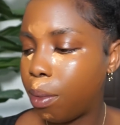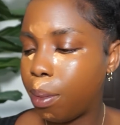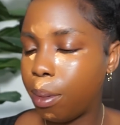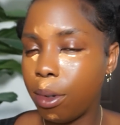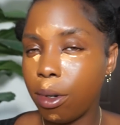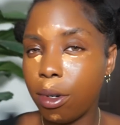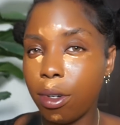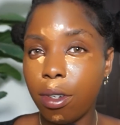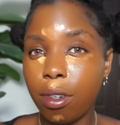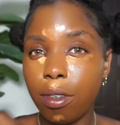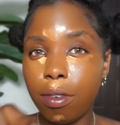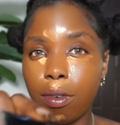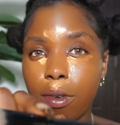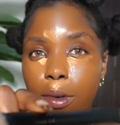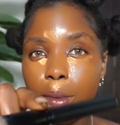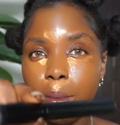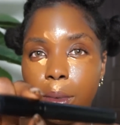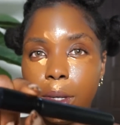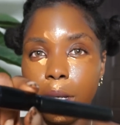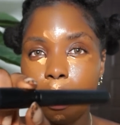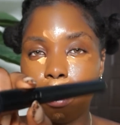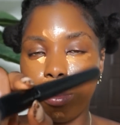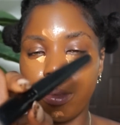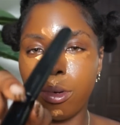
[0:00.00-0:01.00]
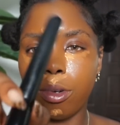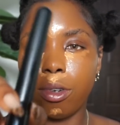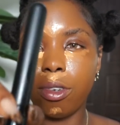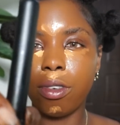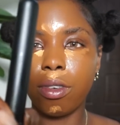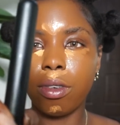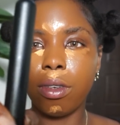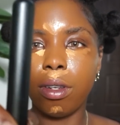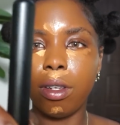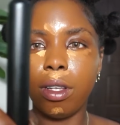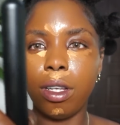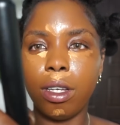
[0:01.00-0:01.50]
brush from their brush
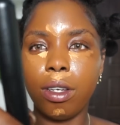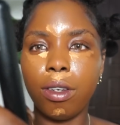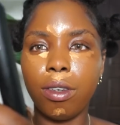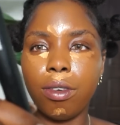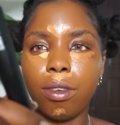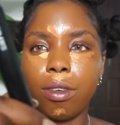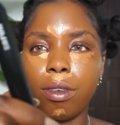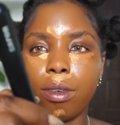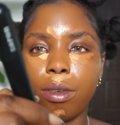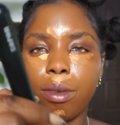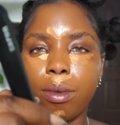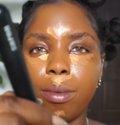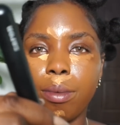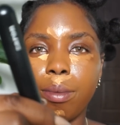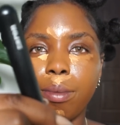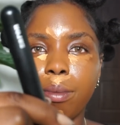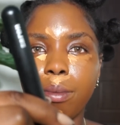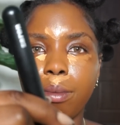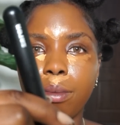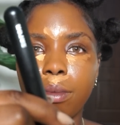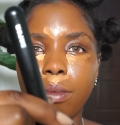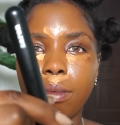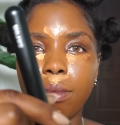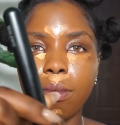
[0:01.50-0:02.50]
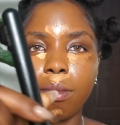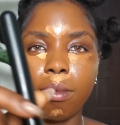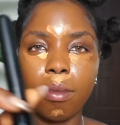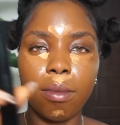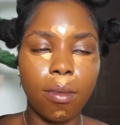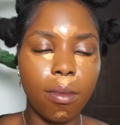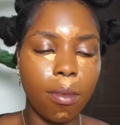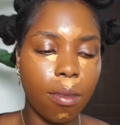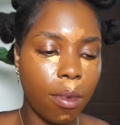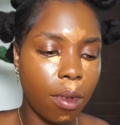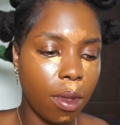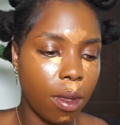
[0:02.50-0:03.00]
collection.
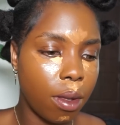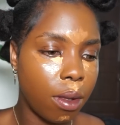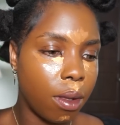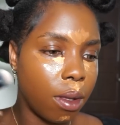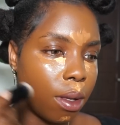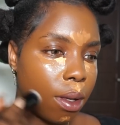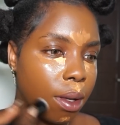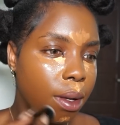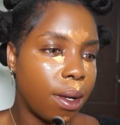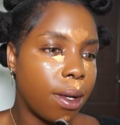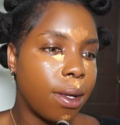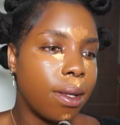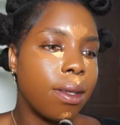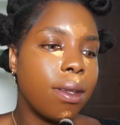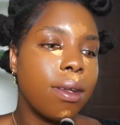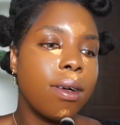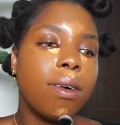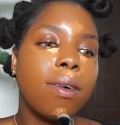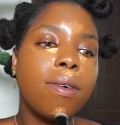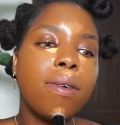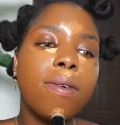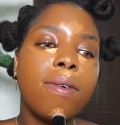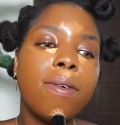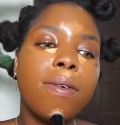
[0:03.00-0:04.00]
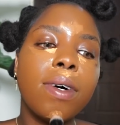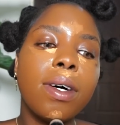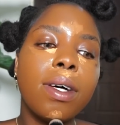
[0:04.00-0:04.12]
I love